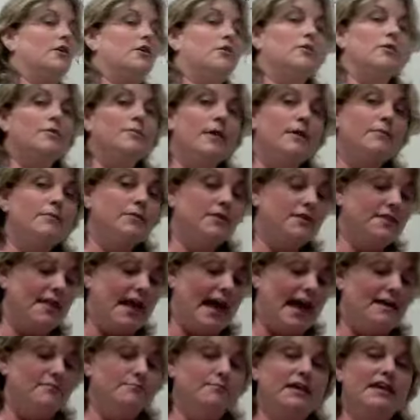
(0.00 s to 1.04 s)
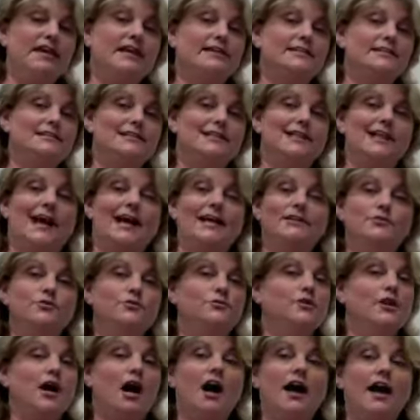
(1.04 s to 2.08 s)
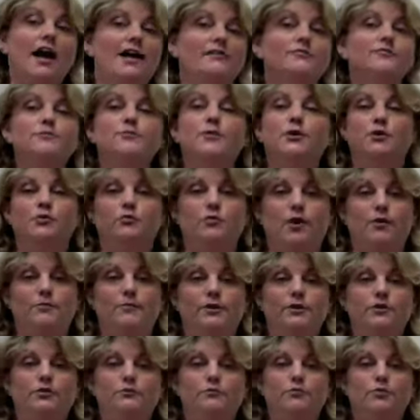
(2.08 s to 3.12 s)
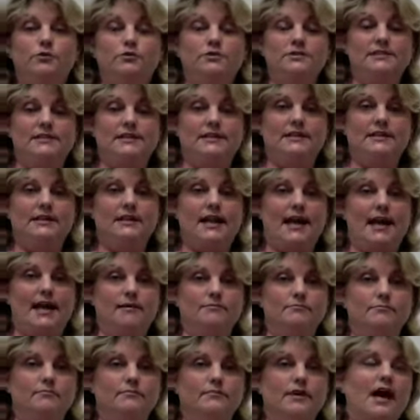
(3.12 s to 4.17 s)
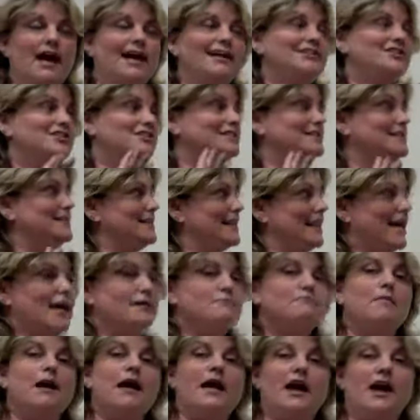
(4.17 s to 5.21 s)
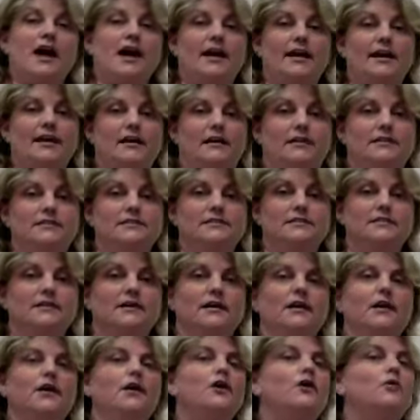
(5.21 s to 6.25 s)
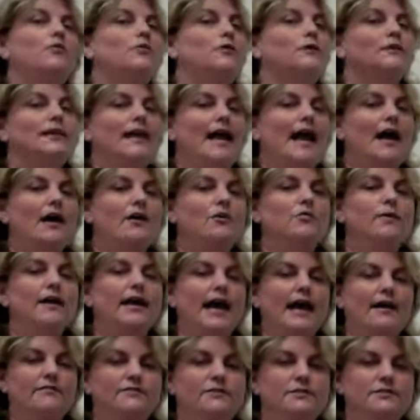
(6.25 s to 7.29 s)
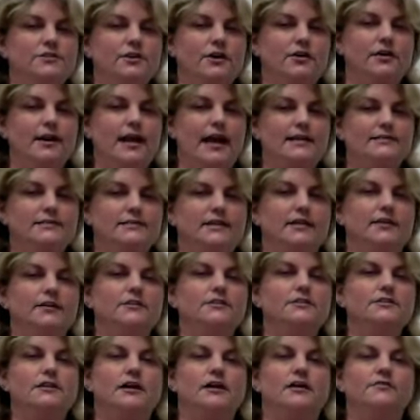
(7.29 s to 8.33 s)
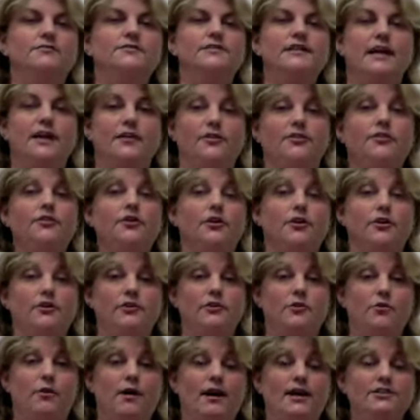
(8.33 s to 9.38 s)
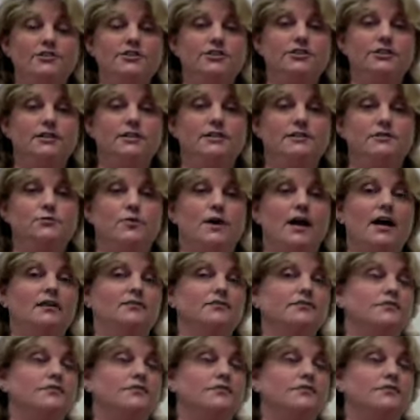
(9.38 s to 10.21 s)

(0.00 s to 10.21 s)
Remember, that means that I do not have to put Roman numerals in the name. I just name my ions. Well, now we have to start asking ourselves a third question as well.